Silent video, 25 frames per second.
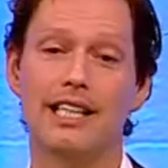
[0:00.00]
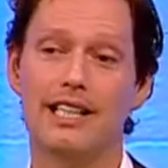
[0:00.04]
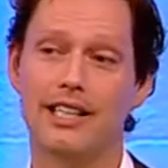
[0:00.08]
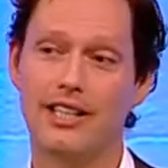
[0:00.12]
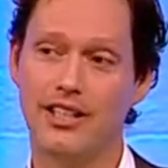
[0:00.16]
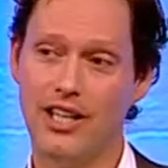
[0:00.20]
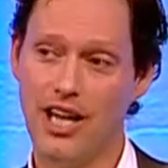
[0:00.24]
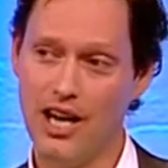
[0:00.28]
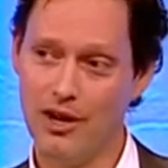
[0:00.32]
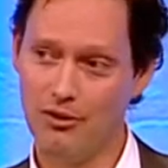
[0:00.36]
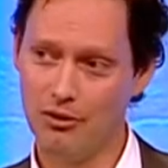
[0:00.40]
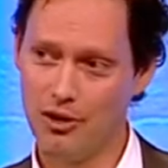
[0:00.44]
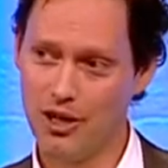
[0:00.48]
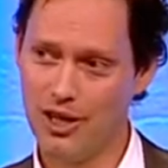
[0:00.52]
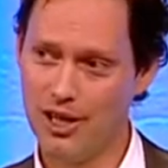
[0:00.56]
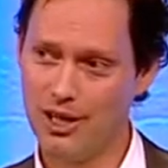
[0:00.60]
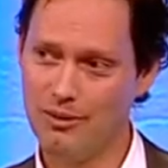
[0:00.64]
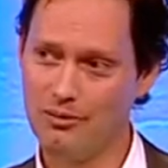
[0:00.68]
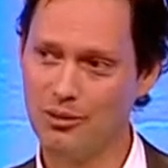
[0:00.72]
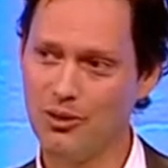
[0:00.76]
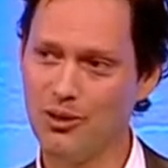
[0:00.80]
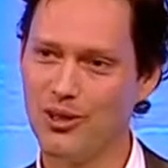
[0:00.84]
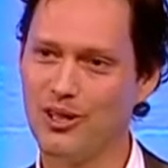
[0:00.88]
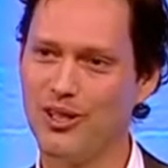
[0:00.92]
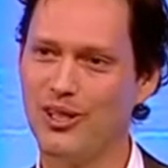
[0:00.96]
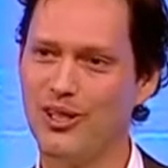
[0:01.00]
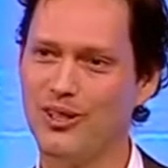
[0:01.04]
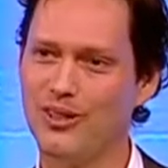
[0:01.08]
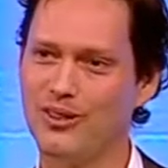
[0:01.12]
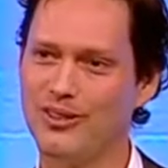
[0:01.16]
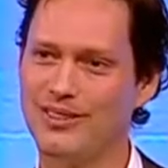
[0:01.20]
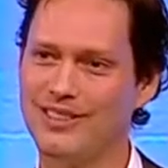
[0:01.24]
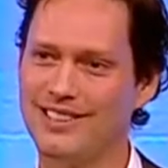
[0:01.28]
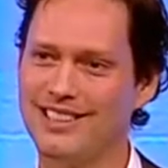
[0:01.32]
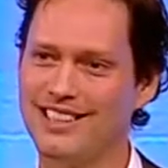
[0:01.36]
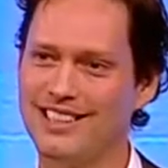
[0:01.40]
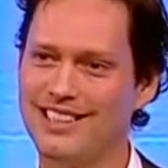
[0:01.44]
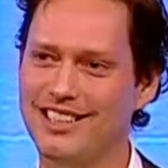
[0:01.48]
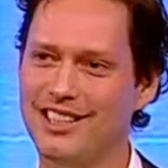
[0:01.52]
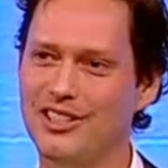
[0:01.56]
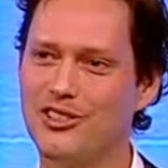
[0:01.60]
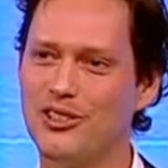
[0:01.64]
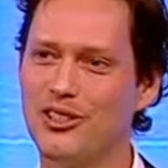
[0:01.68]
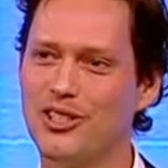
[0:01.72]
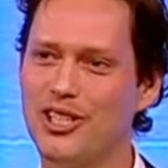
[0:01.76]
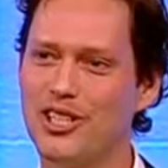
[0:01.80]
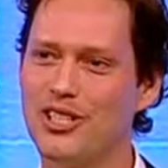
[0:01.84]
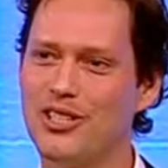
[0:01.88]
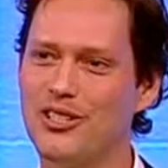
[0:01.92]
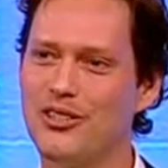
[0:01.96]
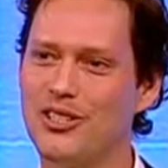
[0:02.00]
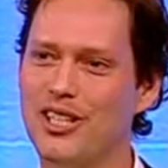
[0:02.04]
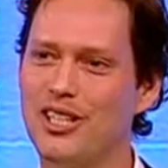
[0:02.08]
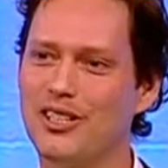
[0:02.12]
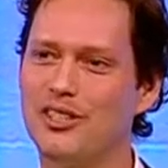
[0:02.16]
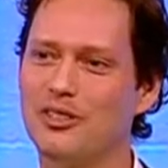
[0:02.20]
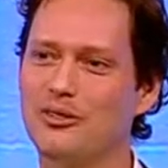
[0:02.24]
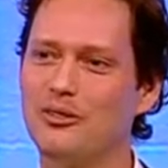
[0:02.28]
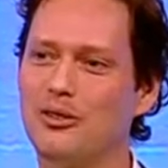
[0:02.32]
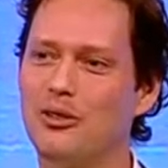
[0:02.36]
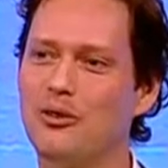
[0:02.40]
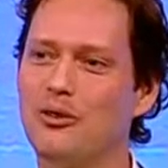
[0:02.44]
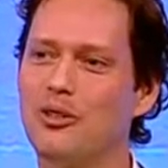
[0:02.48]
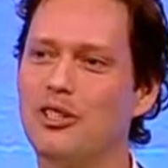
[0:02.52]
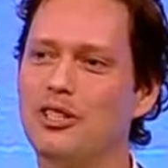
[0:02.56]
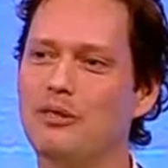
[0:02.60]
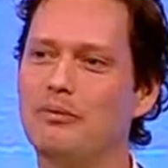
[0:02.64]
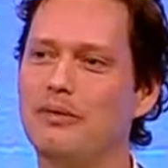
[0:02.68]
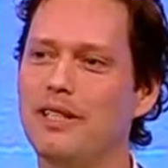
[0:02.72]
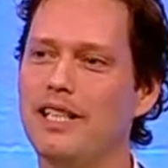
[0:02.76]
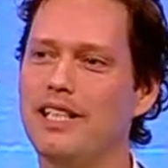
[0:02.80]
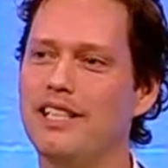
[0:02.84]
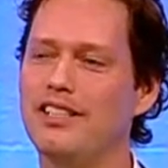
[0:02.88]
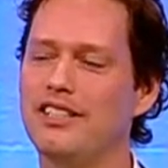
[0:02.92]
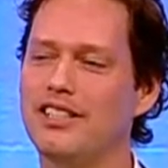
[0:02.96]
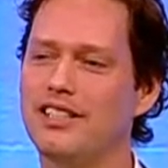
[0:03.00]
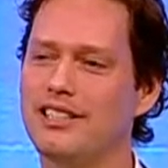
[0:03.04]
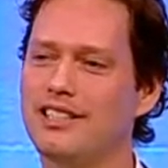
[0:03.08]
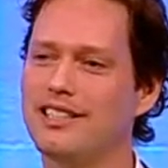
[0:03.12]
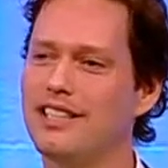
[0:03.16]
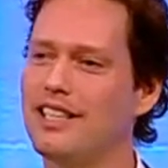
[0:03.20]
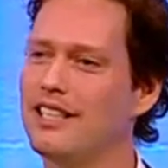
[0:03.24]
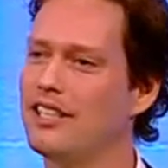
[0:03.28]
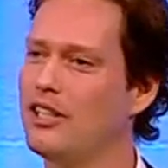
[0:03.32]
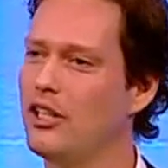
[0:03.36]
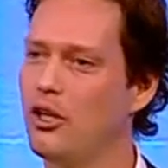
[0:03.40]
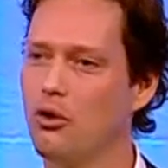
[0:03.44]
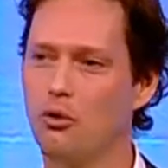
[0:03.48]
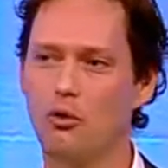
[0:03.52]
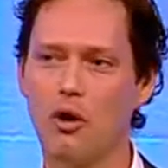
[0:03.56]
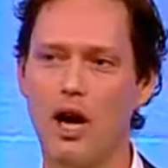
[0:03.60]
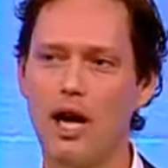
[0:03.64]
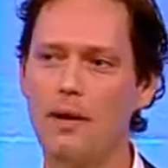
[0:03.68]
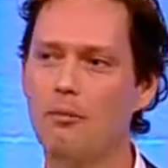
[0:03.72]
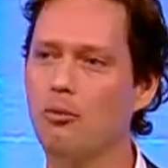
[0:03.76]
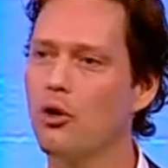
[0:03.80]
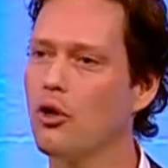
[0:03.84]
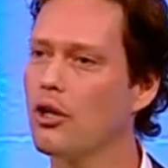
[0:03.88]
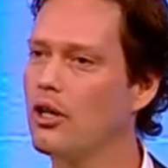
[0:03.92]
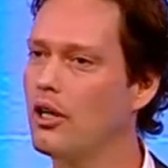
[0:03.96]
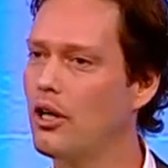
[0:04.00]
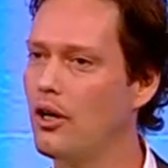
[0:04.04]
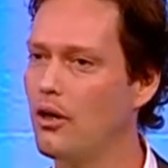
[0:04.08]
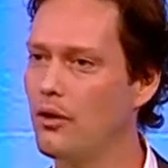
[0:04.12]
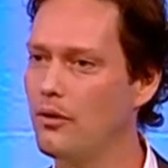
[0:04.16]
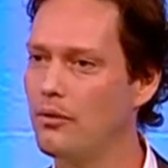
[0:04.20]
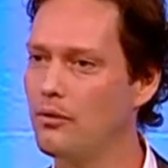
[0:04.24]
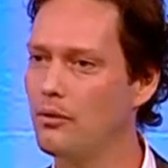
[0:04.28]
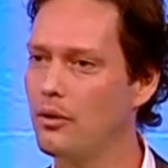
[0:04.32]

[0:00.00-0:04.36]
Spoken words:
Not writing more code. The traditional answer would always be just, write more code.